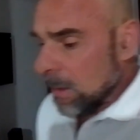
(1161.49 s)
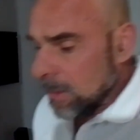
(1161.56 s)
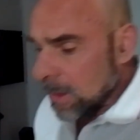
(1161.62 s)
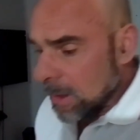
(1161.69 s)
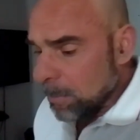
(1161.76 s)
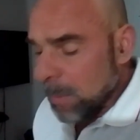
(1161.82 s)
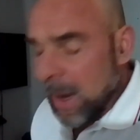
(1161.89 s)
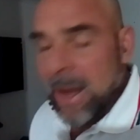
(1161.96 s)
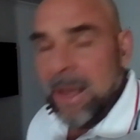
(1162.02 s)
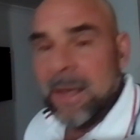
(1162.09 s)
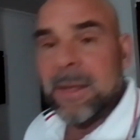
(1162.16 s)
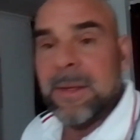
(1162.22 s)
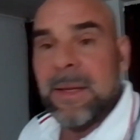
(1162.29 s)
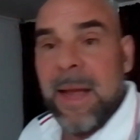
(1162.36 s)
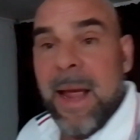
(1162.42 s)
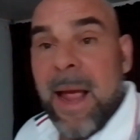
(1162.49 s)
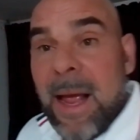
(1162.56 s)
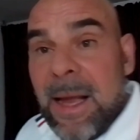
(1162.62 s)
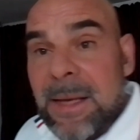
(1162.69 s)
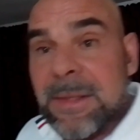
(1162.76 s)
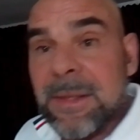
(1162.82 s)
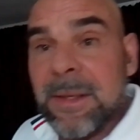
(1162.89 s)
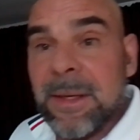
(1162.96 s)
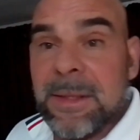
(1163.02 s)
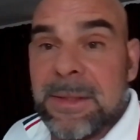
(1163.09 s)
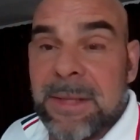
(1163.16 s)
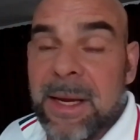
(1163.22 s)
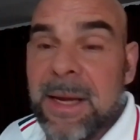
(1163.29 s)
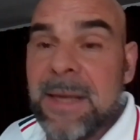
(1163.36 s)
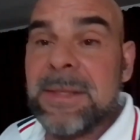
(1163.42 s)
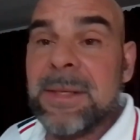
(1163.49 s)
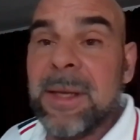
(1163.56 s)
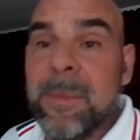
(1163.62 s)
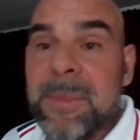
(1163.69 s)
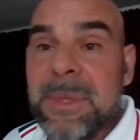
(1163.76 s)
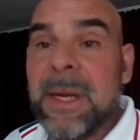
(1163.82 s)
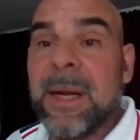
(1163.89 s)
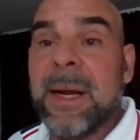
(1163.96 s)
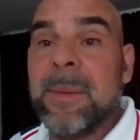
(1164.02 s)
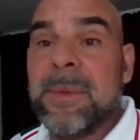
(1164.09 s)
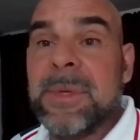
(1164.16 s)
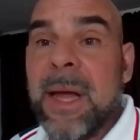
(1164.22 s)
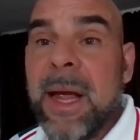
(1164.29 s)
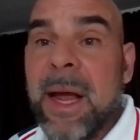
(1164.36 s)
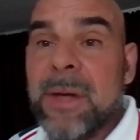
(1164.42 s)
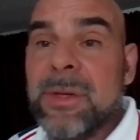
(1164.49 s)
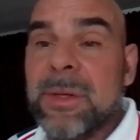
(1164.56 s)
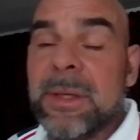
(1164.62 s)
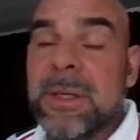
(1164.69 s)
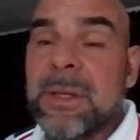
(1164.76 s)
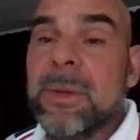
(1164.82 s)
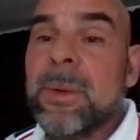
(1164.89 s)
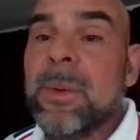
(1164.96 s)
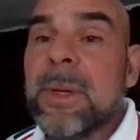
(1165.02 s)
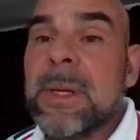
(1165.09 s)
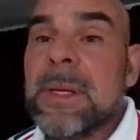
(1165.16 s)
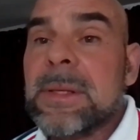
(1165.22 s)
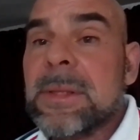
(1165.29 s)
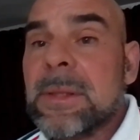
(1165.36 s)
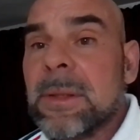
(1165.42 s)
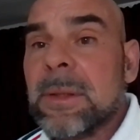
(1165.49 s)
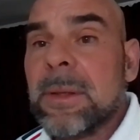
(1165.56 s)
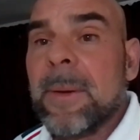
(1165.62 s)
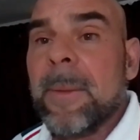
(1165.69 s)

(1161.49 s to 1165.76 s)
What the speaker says: the pain in the ass that it takes sometimes to actually do this.